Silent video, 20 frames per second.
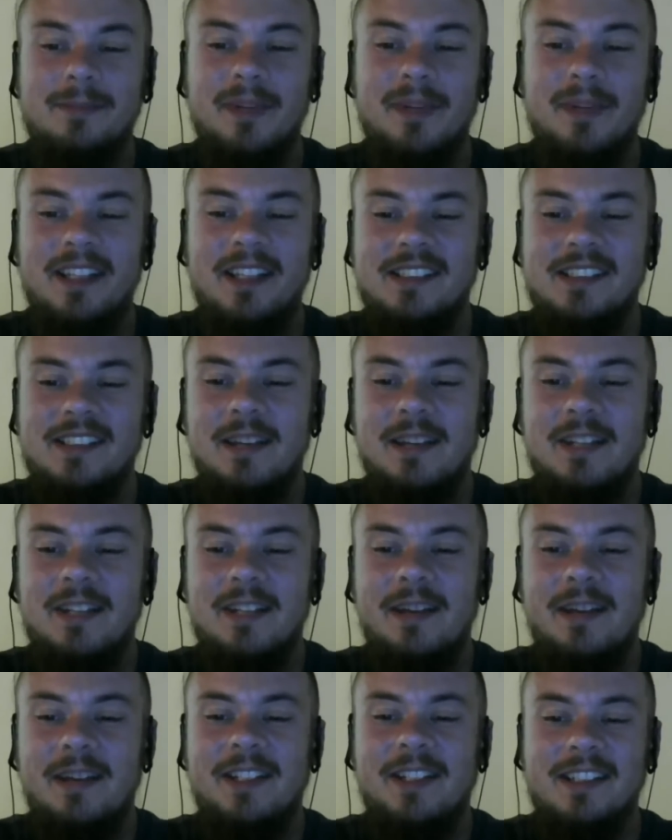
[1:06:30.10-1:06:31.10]
but at the same
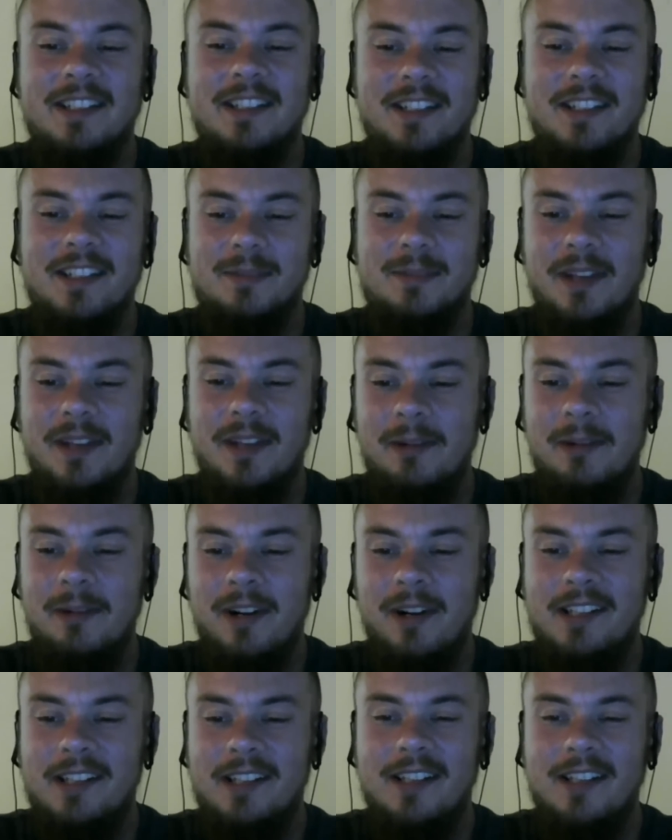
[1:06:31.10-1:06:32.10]
time, it doesn't explain
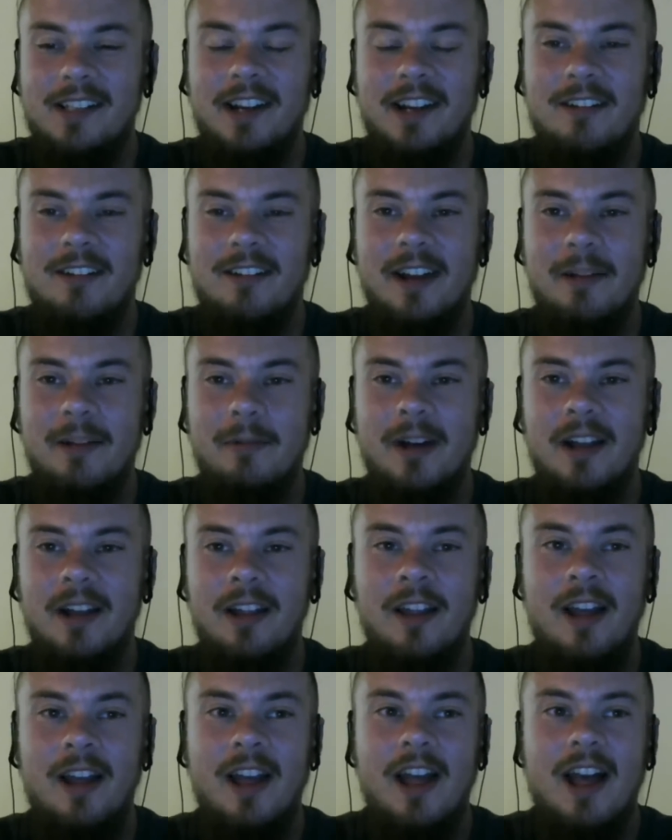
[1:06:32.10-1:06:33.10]
why it's like, all right,
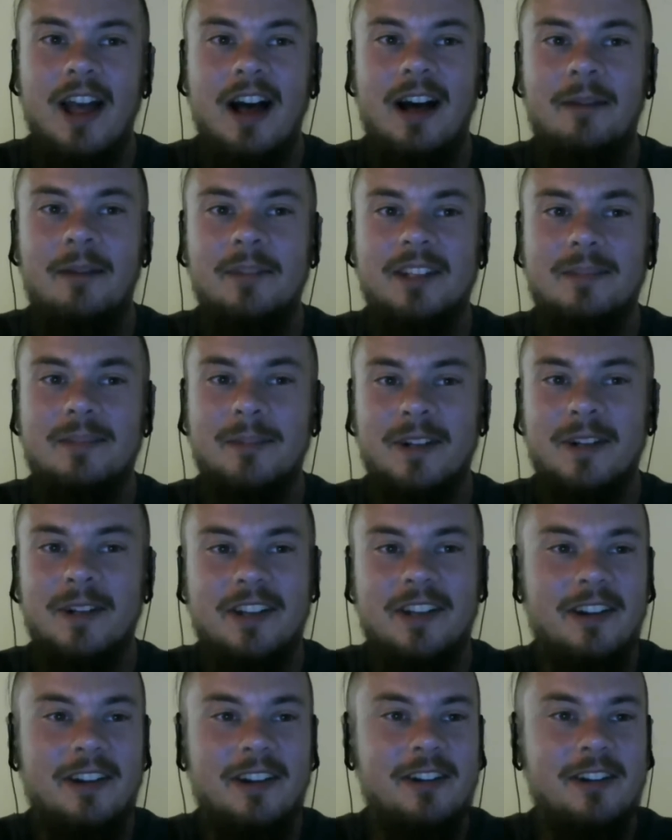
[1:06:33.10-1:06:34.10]
well, I'm this
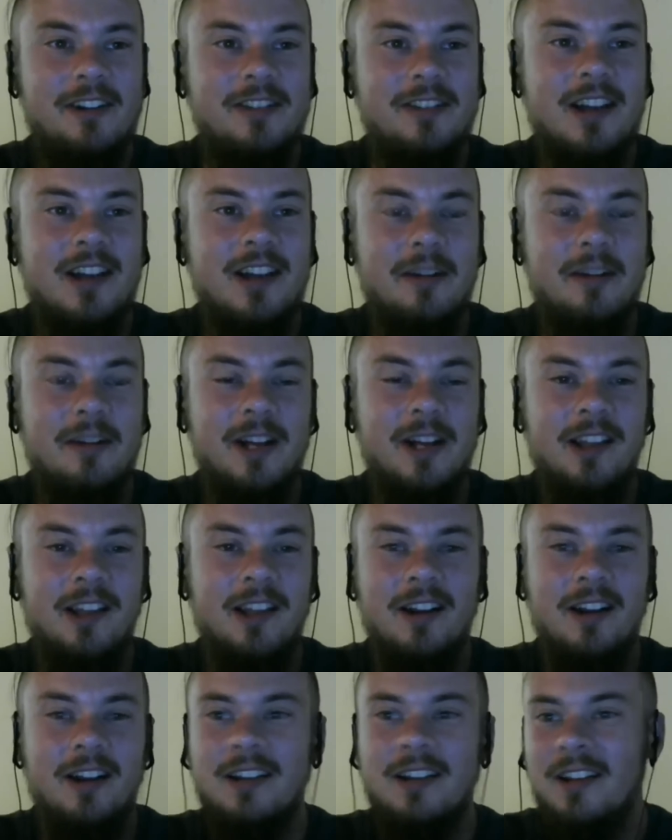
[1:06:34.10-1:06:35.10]
mercenary who's down on my
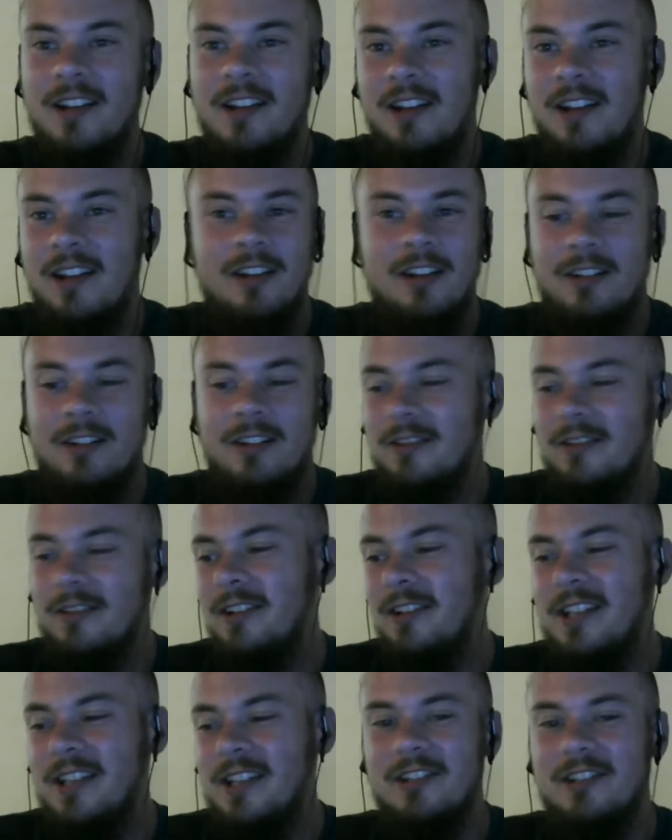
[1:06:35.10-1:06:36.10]
luck.
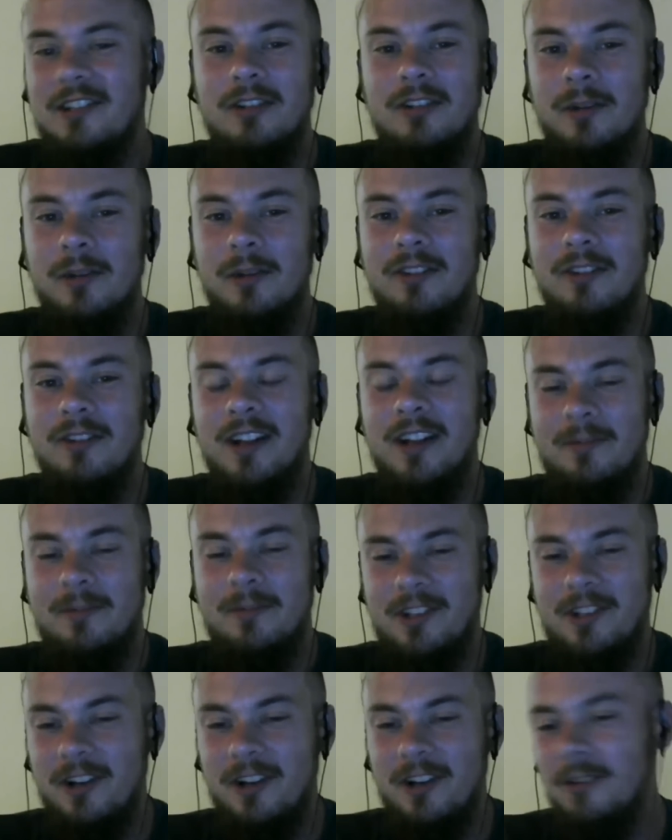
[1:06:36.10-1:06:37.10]
There's that tomb over there. I'm
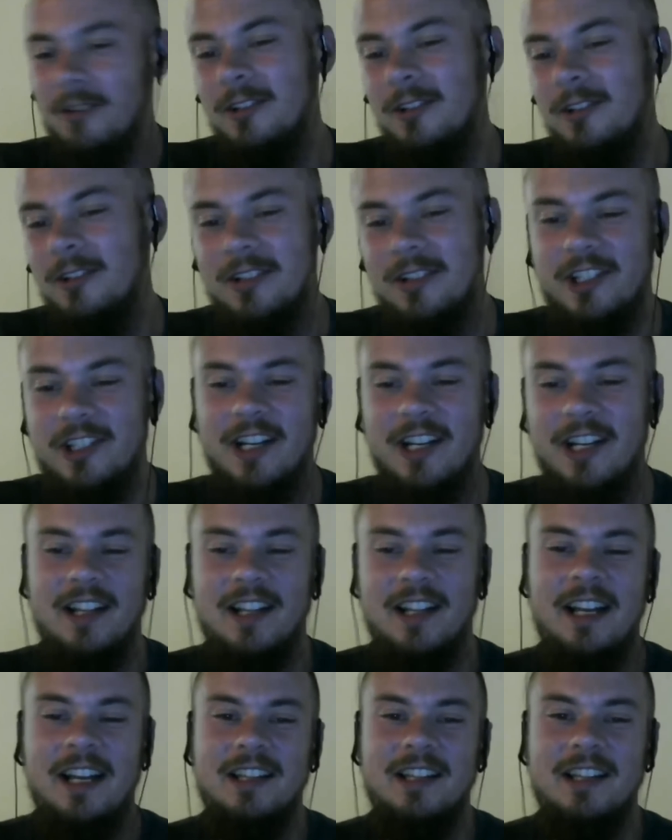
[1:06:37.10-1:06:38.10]
just going to go loot the shit out of
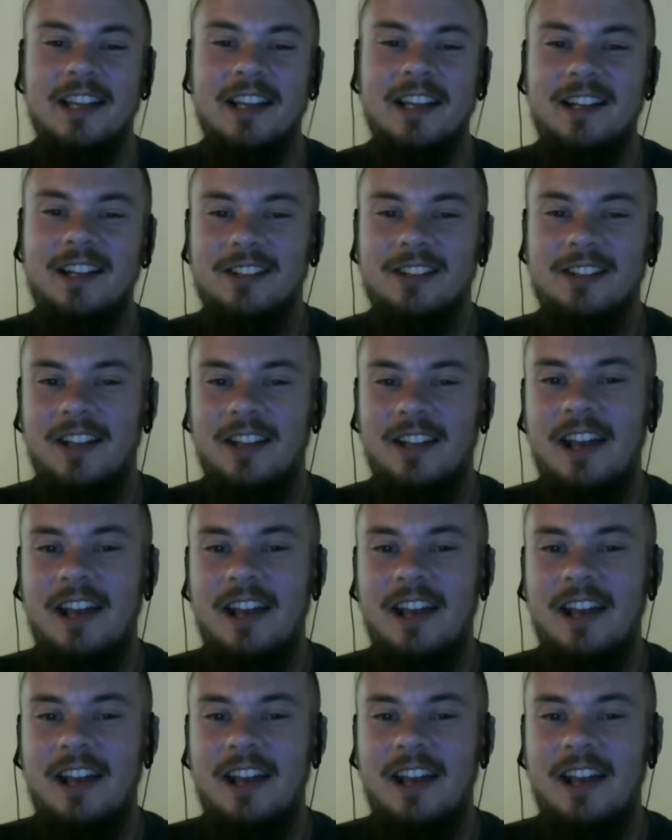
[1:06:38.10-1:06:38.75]
that thing, because all I